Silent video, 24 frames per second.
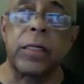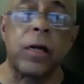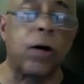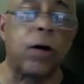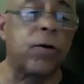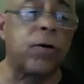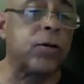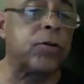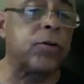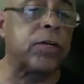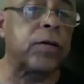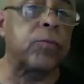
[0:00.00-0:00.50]
So
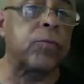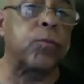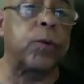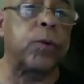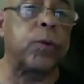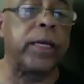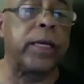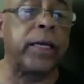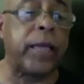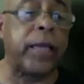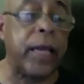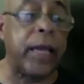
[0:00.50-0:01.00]
you did
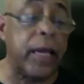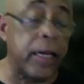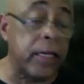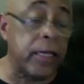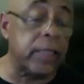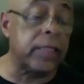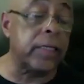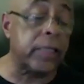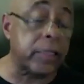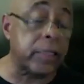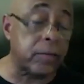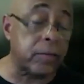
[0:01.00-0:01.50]

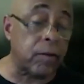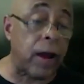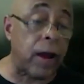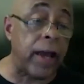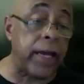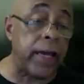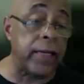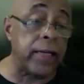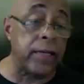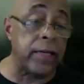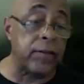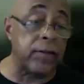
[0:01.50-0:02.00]
weekends,
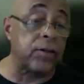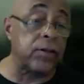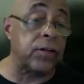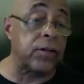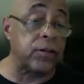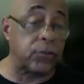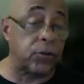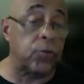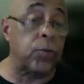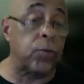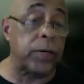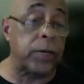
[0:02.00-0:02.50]
right? And you
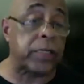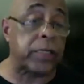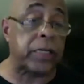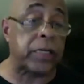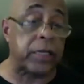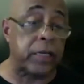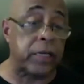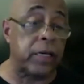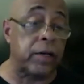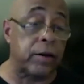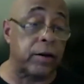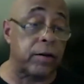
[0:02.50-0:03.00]
did 2 weeks a
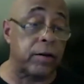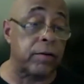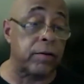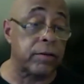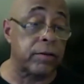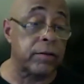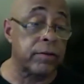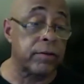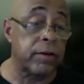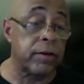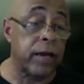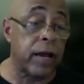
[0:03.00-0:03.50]
year,
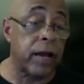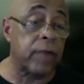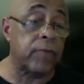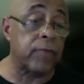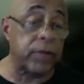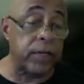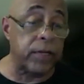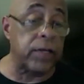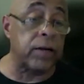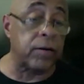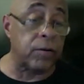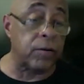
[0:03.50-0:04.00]
every
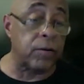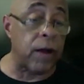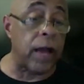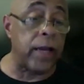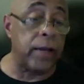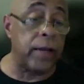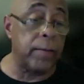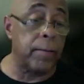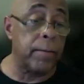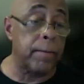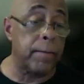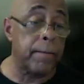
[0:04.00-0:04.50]
year,
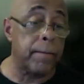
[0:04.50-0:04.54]
right?